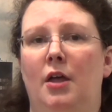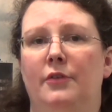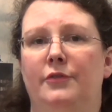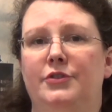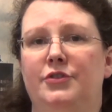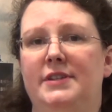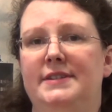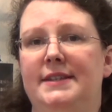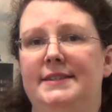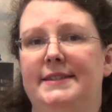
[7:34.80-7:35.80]
For trusts
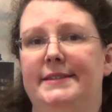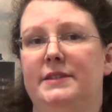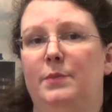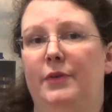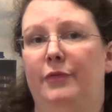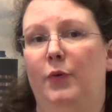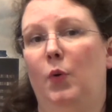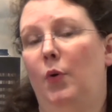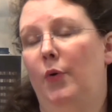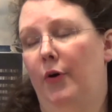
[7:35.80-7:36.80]
in existence before
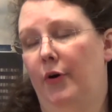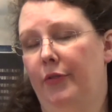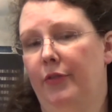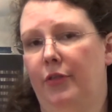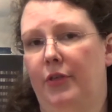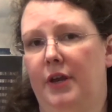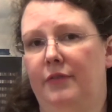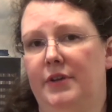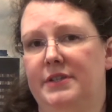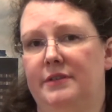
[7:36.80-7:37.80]
or on the
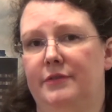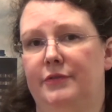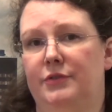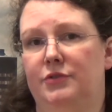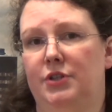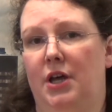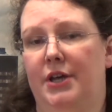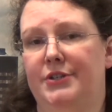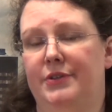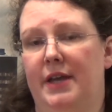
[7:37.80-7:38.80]
31st of July
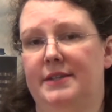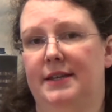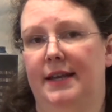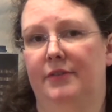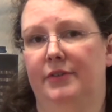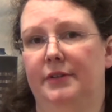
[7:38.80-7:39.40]
2011,